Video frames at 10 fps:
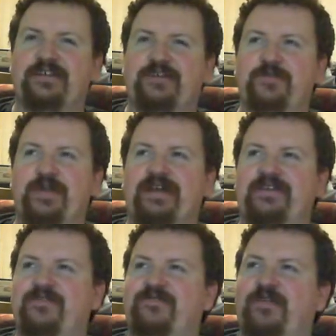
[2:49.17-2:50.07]

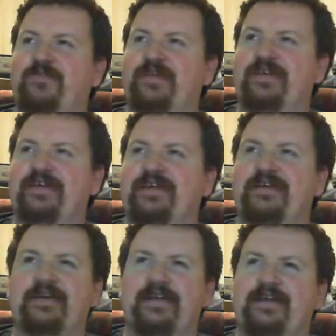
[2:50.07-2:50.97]
illuminated from
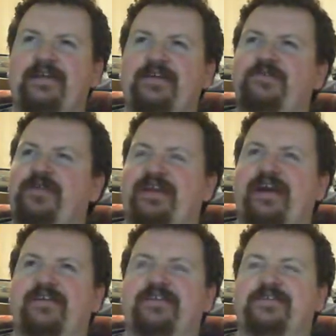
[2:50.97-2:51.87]
the when the
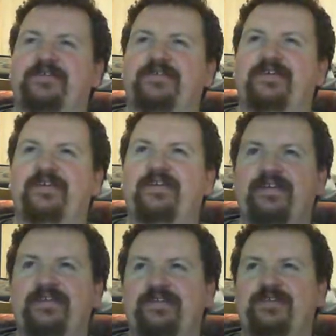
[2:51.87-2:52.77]
car is turned
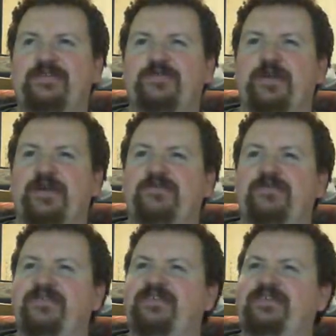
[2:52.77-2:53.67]
on. It looks pretty
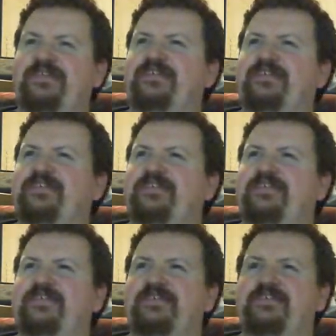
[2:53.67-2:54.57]
cool. You can actually see
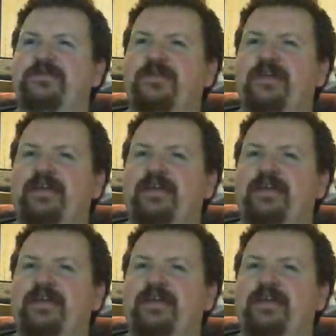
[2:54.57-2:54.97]
it in this one.